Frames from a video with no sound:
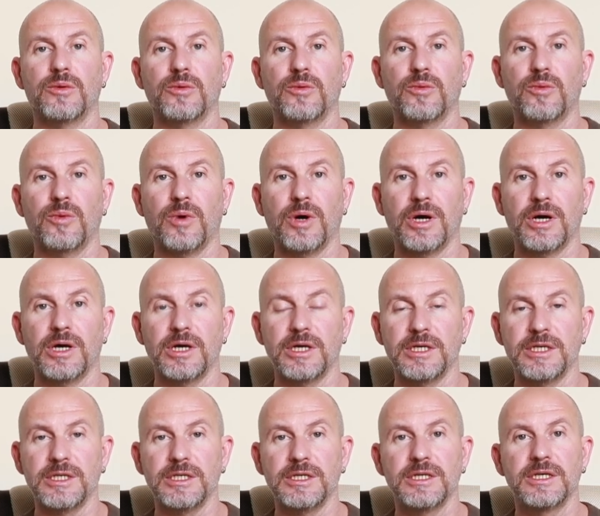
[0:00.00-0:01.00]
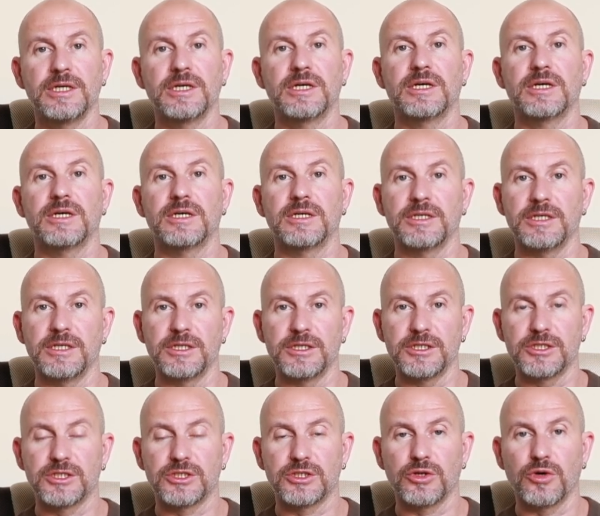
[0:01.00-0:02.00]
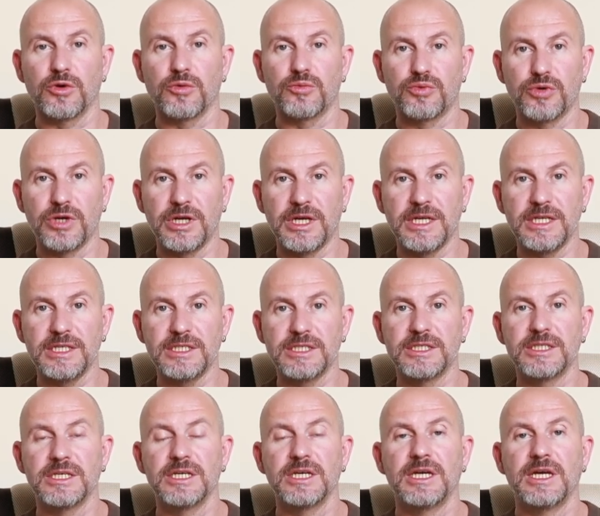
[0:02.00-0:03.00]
why it is so praised,